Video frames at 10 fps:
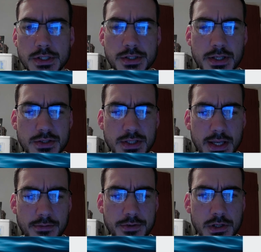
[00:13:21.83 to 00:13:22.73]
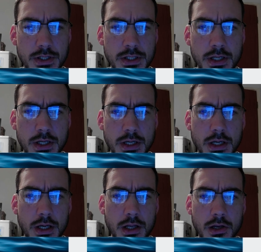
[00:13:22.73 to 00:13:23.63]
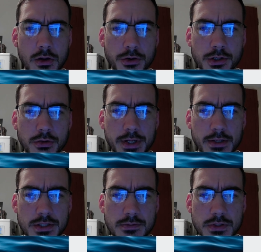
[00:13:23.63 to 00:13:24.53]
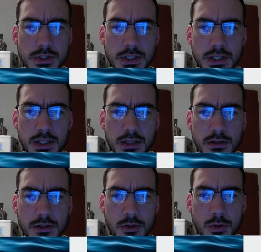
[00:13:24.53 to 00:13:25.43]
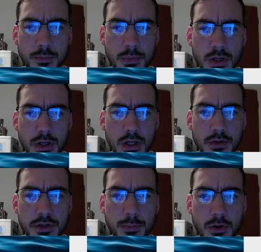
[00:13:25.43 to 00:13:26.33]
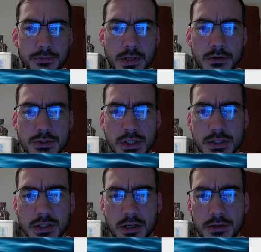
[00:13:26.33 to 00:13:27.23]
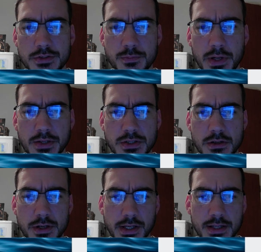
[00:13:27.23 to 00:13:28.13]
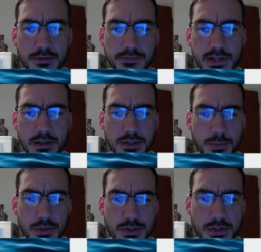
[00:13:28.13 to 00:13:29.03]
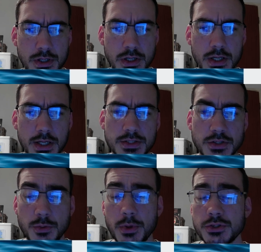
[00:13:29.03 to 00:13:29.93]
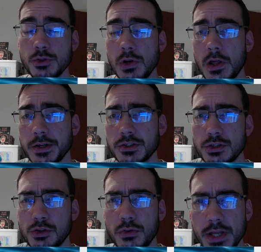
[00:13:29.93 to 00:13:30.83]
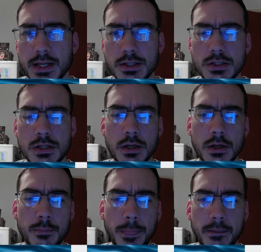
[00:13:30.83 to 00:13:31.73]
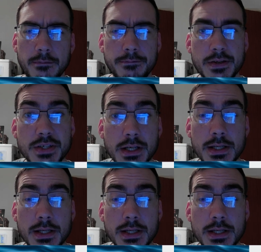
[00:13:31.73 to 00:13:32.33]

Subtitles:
And there's definitely a lot of creativity here. The Apollo finger is kind of spatula, and I get the feeling this is a person who likes to create physically.